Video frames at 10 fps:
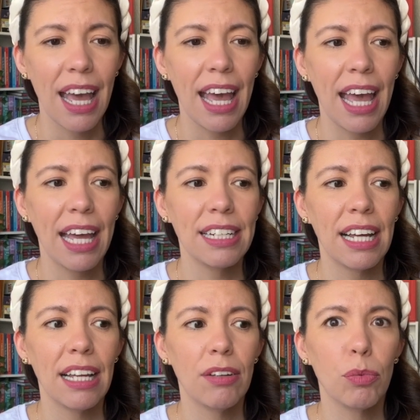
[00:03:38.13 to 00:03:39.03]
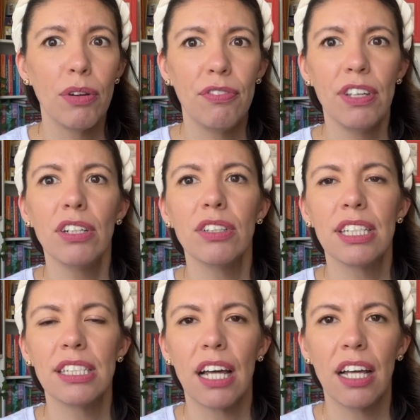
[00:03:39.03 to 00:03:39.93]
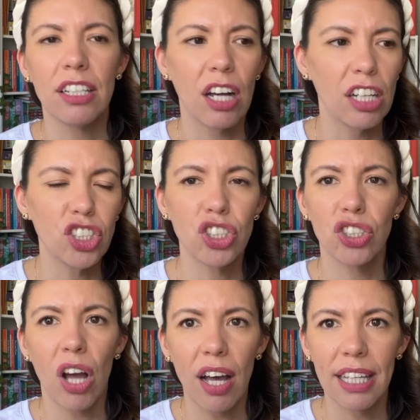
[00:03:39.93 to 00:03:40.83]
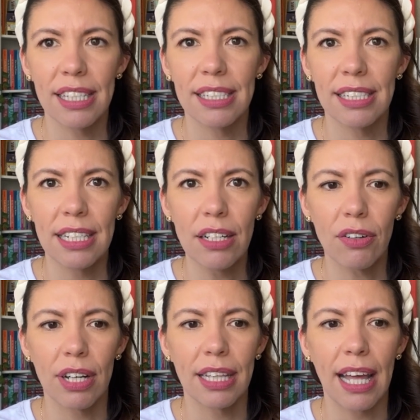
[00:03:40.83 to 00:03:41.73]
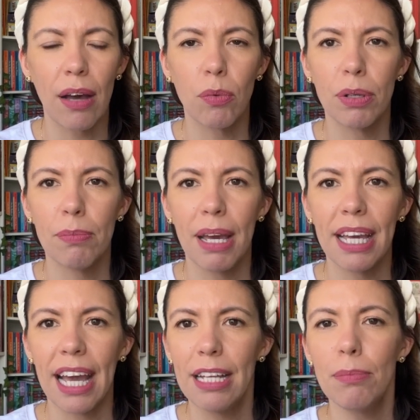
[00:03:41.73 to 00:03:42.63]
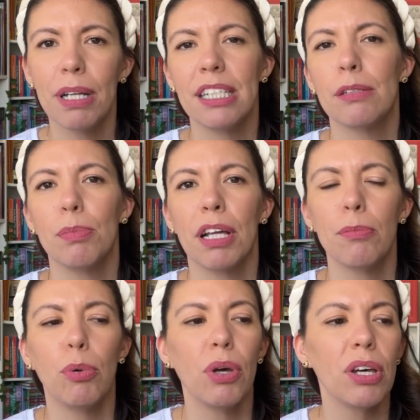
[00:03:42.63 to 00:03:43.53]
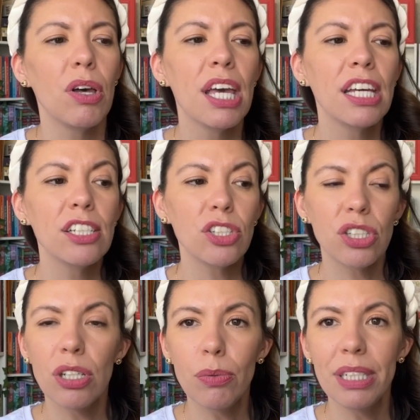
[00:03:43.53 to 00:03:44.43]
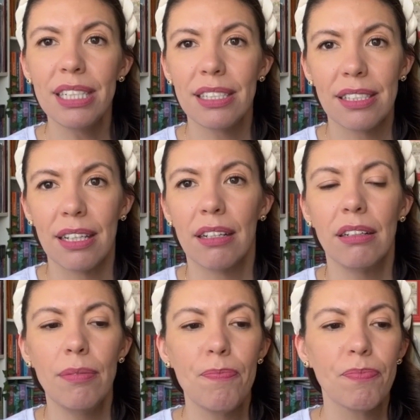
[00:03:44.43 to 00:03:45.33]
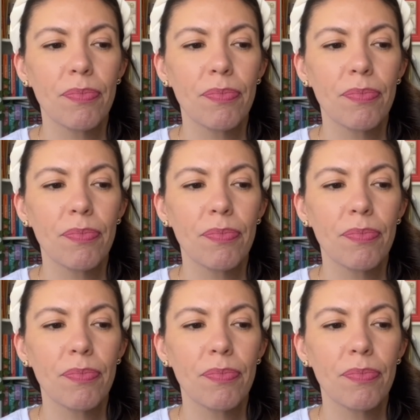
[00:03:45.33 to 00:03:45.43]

and revealed this shocking secret that would make anybody's blood boil, she was still